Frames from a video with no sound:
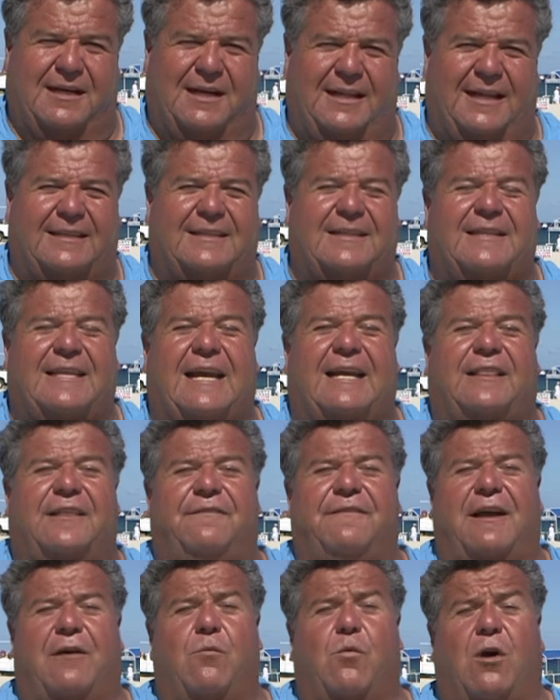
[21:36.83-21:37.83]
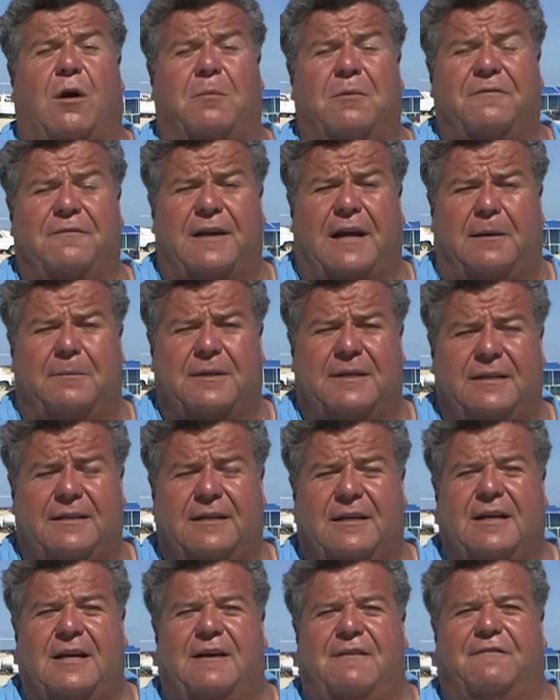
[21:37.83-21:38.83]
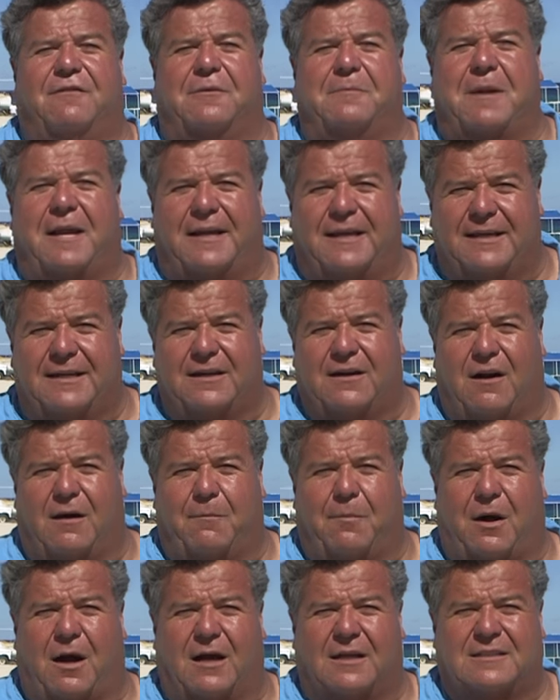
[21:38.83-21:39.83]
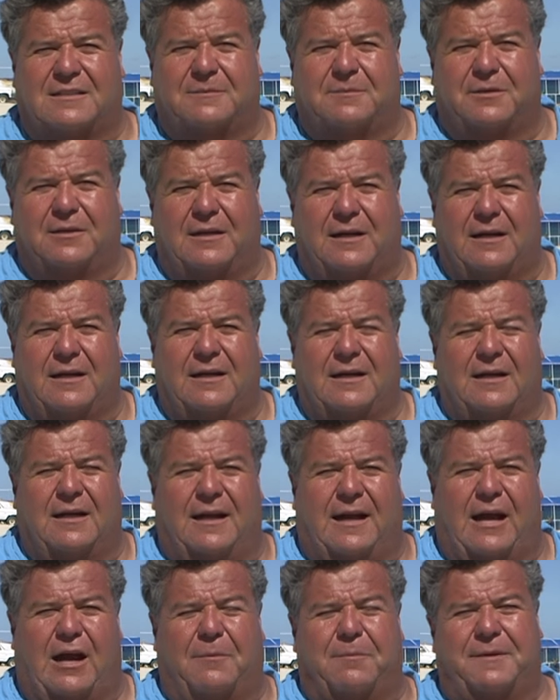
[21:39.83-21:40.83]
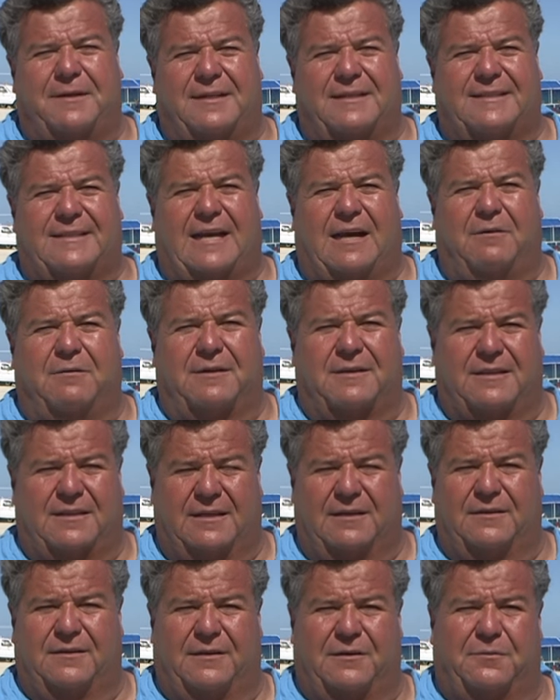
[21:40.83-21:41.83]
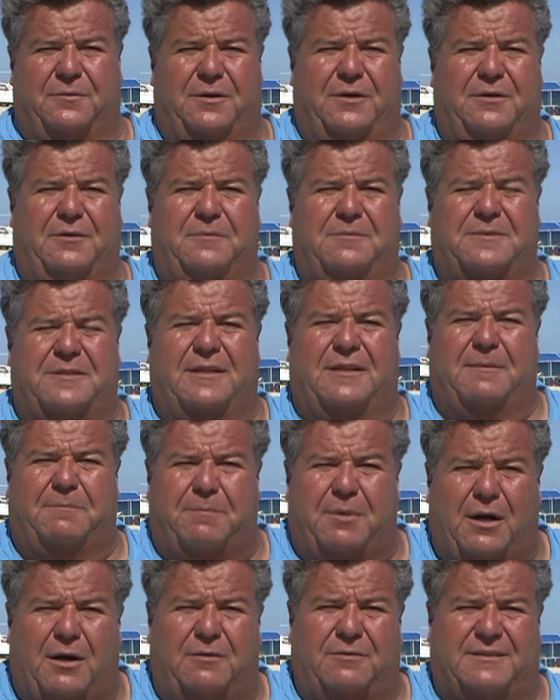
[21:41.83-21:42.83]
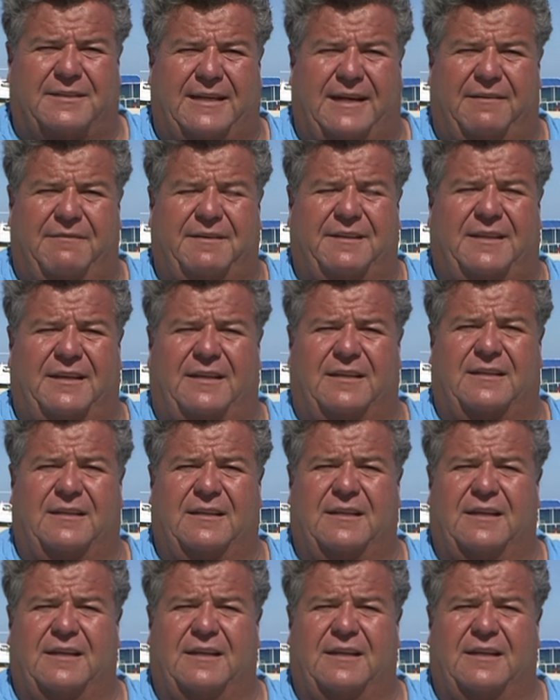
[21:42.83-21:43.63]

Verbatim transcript: I'd like to thank the Van Wormer family for making it all possible, helping us out with the rooms and the boats and everything.